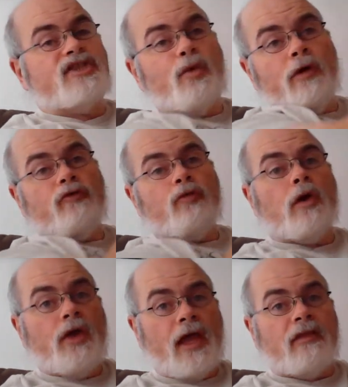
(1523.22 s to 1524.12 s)
soils, we're
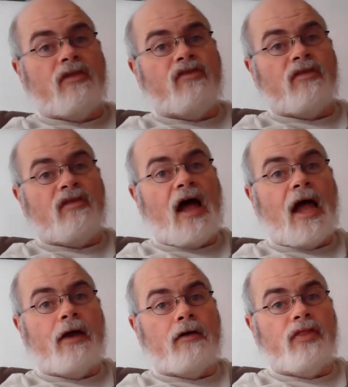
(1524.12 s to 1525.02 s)
looking at this
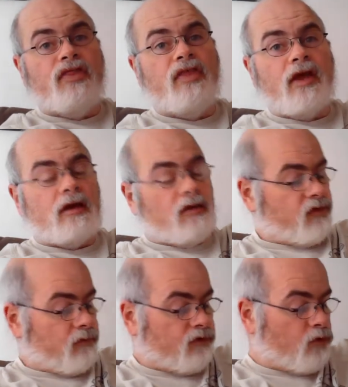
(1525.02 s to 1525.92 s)
entire
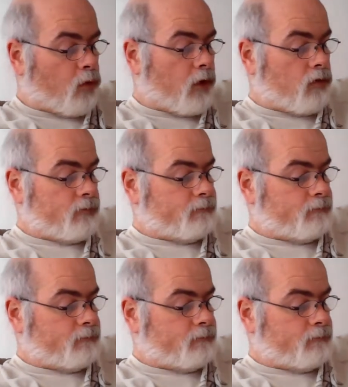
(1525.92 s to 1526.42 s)
thickness of soil.